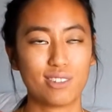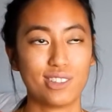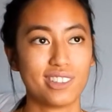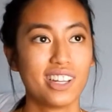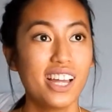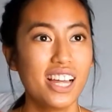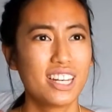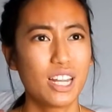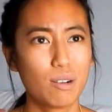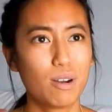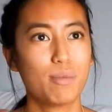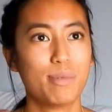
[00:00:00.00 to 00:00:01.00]
Well,
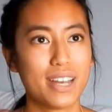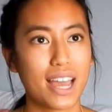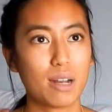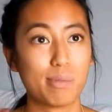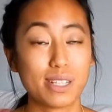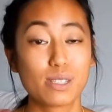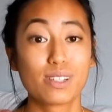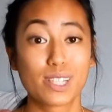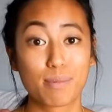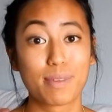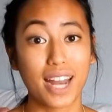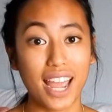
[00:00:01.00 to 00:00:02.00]
not rotten banana, but it smells
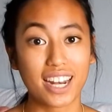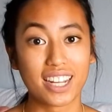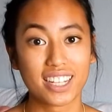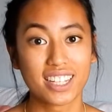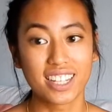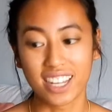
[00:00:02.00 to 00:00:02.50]
like banana.